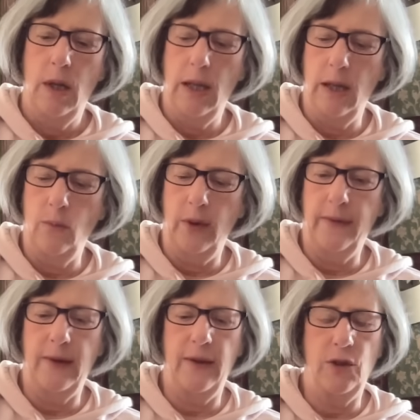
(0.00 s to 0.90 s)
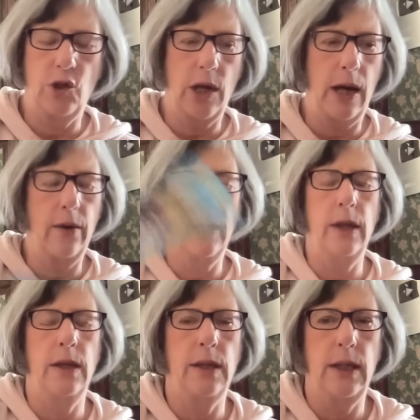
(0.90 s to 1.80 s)
And we see the
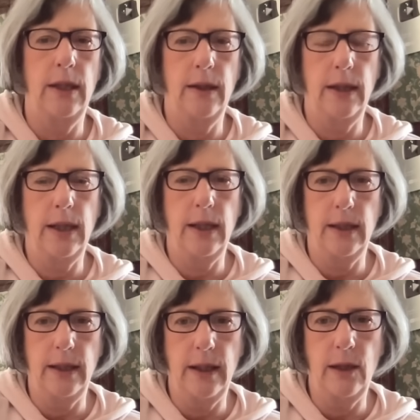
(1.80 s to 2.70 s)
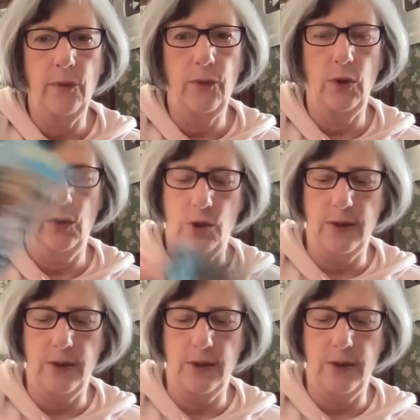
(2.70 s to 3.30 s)
chariot in the near future.